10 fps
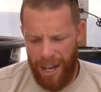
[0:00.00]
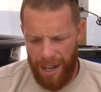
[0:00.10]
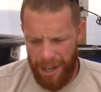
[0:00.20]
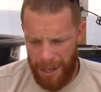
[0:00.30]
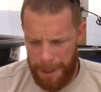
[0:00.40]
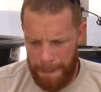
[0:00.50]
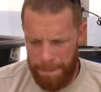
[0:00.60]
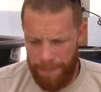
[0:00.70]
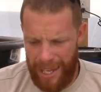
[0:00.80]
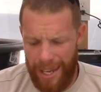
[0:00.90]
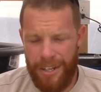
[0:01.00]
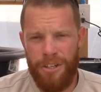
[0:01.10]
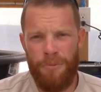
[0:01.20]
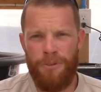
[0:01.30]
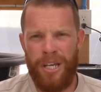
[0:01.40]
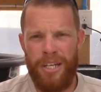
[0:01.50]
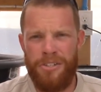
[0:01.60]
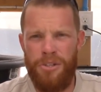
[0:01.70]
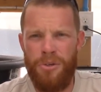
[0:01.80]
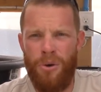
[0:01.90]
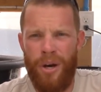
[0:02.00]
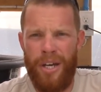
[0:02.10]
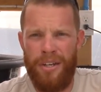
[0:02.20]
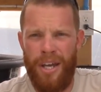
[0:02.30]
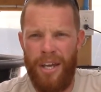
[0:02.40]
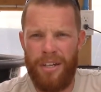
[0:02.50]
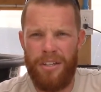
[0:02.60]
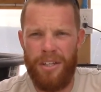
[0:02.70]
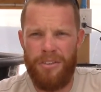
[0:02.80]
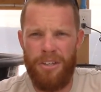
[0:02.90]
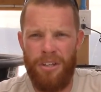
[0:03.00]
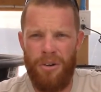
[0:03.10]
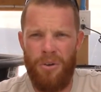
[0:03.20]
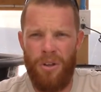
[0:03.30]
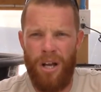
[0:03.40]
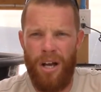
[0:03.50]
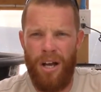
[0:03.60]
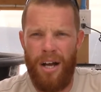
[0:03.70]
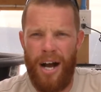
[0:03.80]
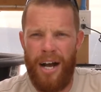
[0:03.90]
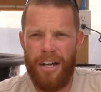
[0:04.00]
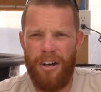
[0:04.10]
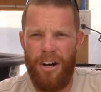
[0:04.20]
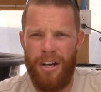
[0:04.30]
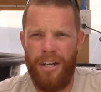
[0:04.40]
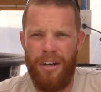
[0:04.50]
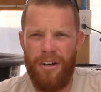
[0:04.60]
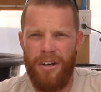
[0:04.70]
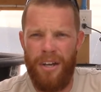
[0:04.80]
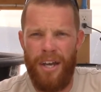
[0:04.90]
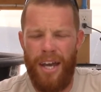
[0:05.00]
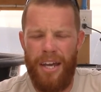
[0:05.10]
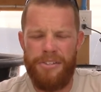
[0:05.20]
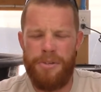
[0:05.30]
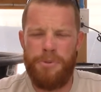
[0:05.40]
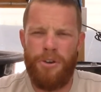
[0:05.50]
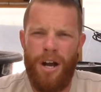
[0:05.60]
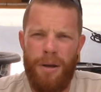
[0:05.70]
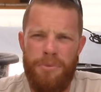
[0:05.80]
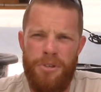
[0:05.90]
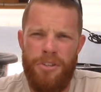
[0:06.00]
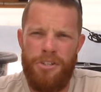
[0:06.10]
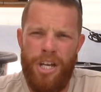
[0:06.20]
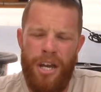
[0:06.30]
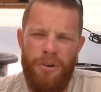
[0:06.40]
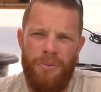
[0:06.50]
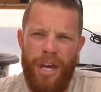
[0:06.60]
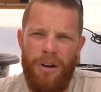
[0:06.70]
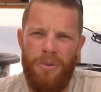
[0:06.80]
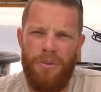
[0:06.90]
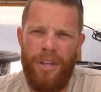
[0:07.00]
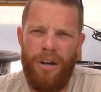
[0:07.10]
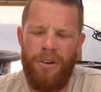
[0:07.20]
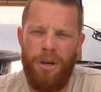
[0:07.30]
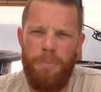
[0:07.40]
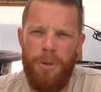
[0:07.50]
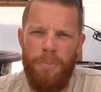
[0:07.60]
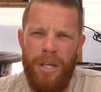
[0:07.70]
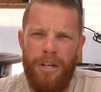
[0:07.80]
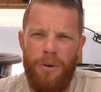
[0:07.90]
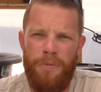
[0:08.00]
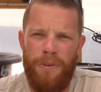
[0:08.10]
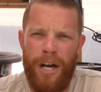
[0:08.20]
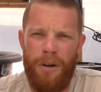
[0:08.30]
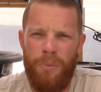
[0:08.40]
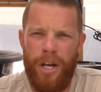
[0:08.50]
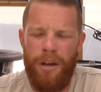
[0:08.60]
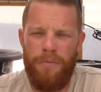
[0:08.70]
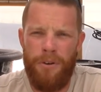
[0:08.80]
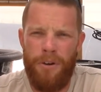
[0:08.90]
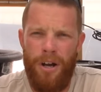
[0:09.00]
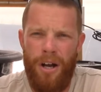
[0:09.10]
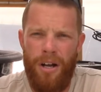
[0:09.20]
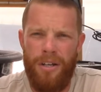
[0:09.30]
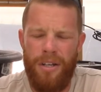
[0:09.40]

Um, and don't forget to go ahead and click the little uh, icon here and subscribe to the channel. That'll that'll help you be notified whenever uh,